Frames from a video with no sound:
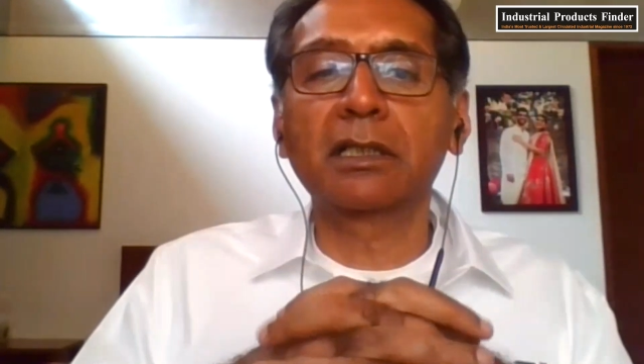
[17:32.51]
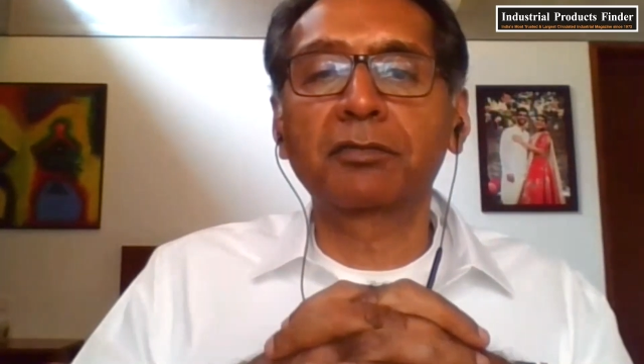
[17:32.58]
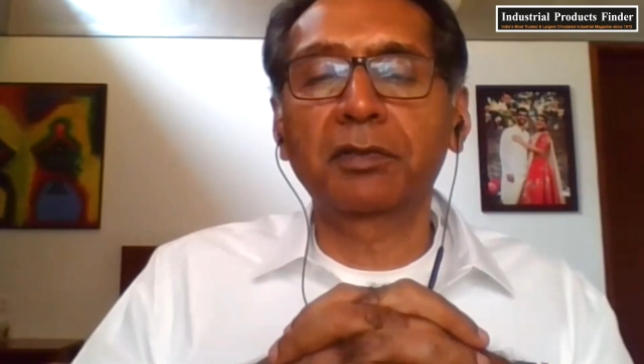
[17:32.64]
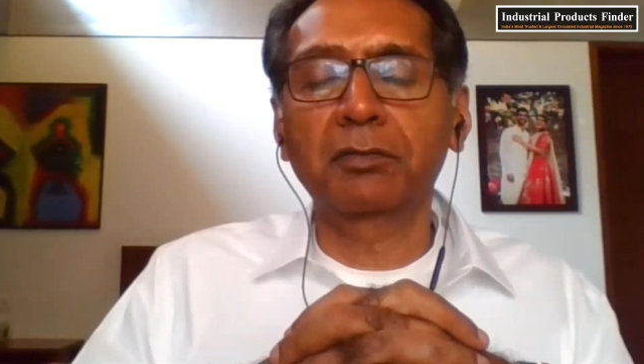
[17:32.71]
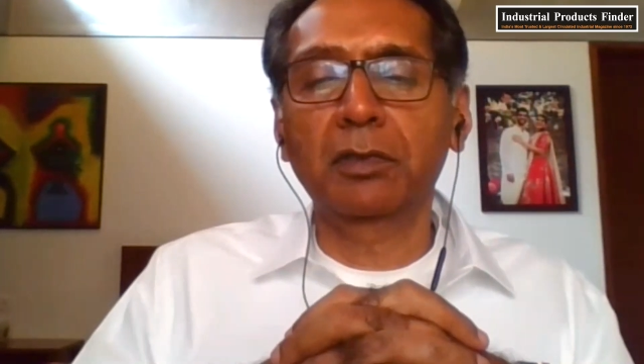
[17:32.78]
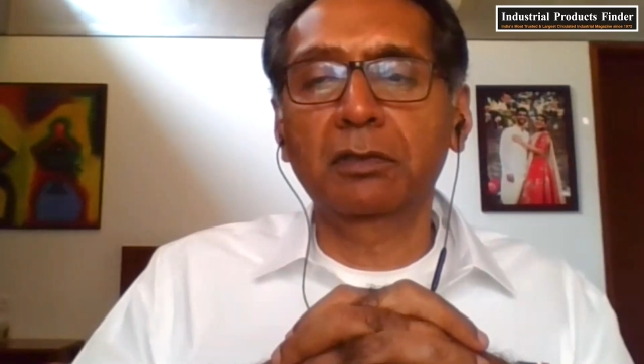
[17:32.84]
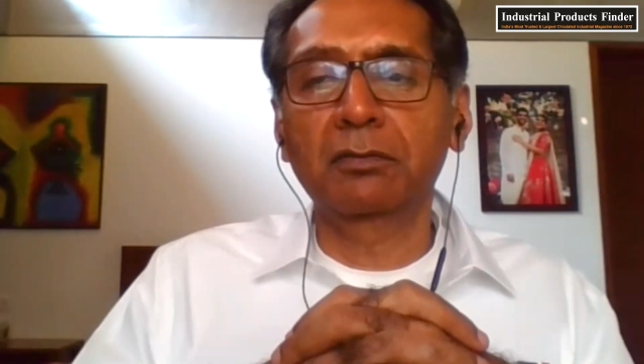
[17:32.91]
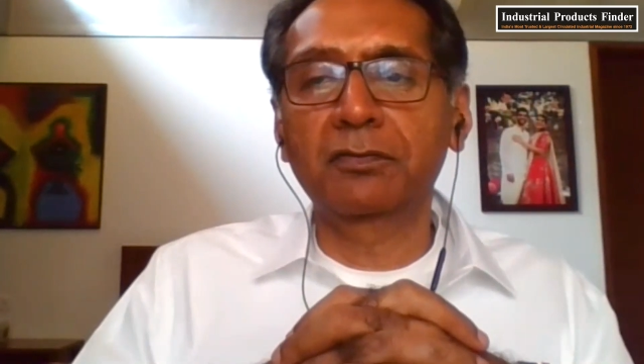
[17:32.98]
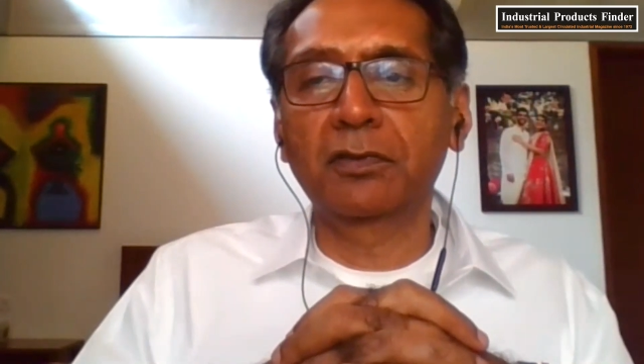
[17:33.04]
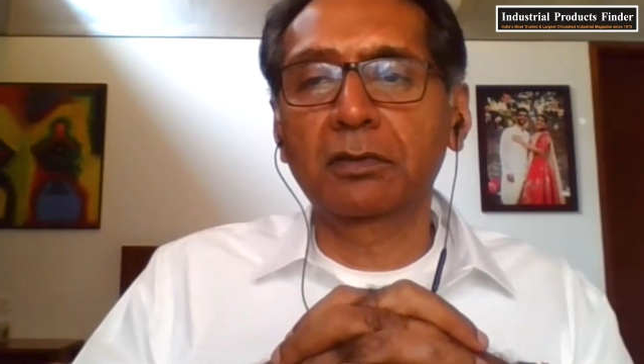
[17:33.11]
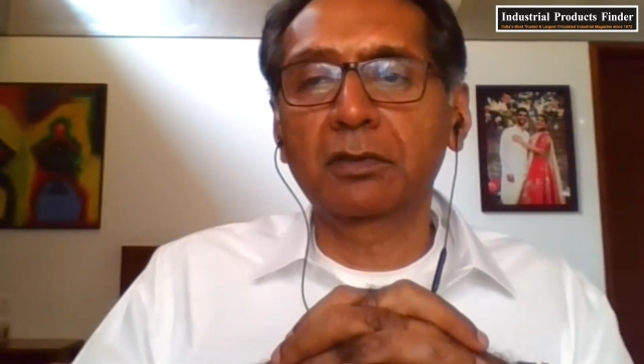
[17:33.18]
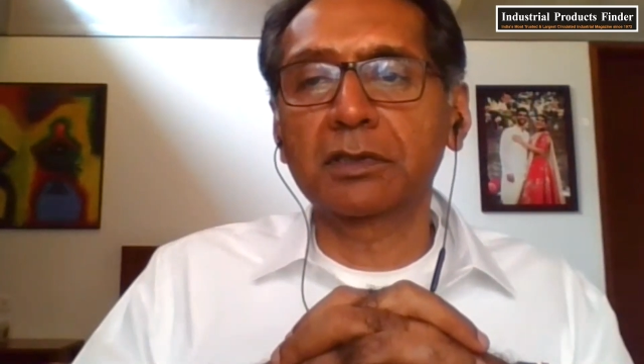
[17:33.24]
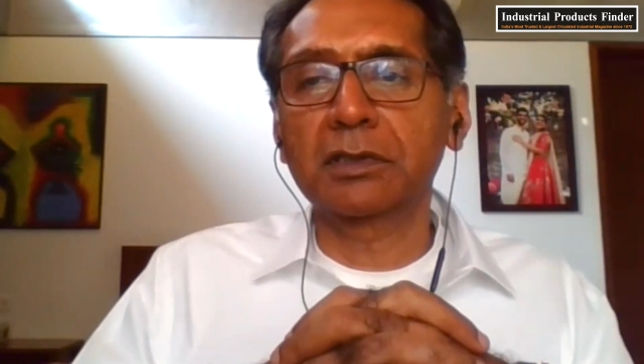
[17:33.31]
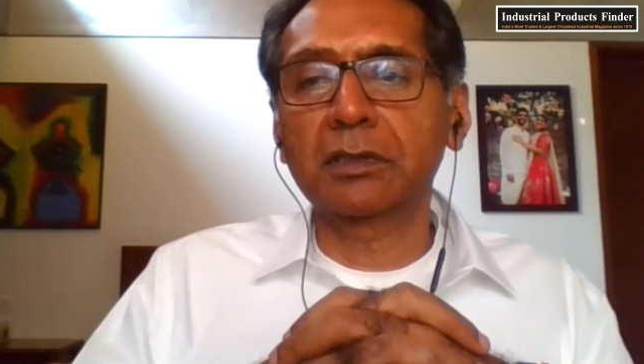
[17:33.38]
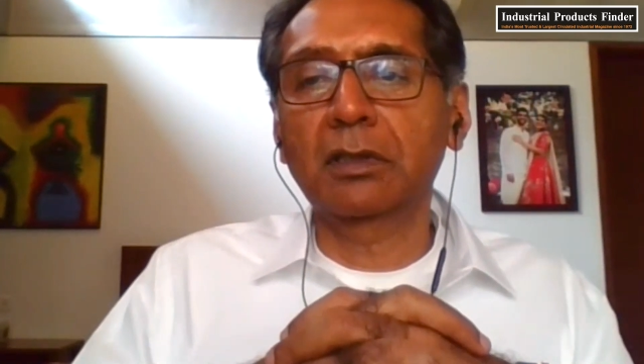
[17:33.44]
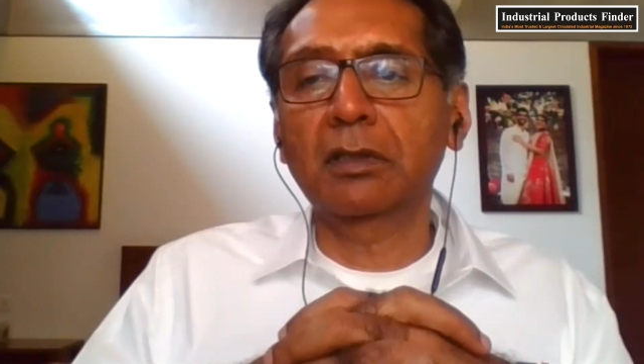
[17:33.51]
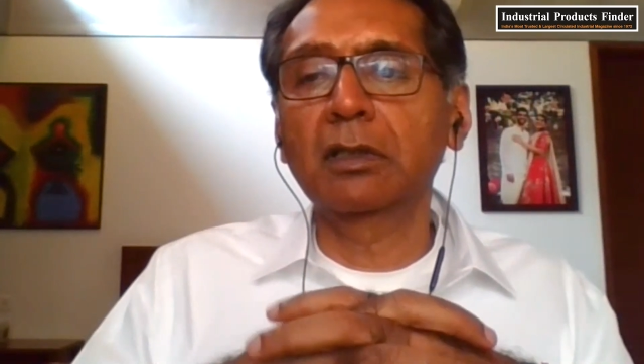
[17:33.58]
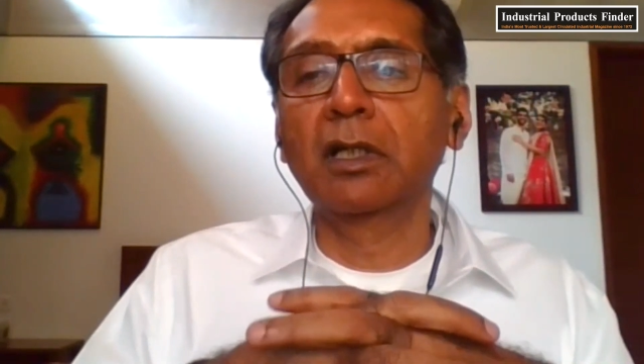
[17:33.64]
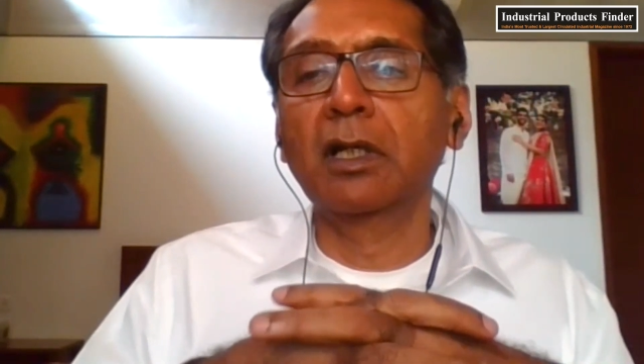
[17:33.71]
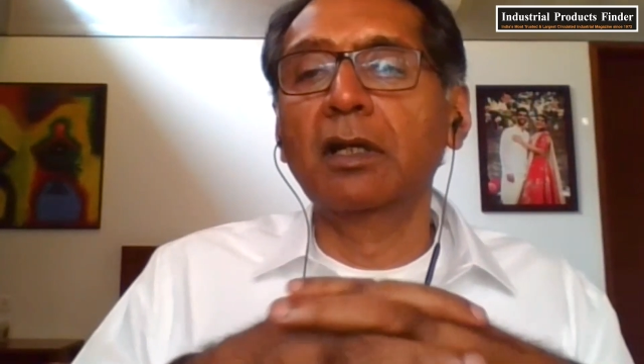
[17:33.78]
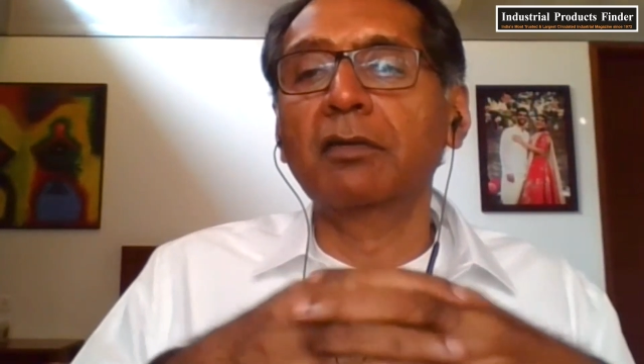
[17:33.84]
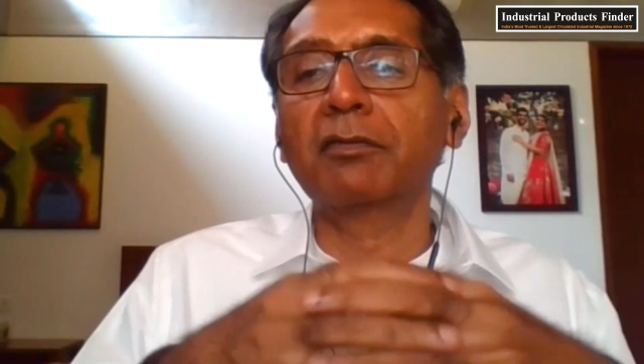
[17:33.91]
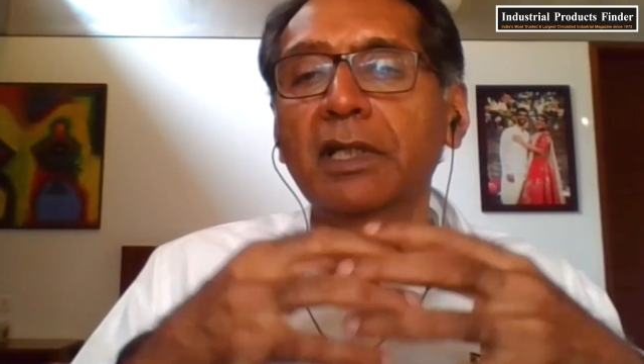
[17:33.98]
that we want to focus on.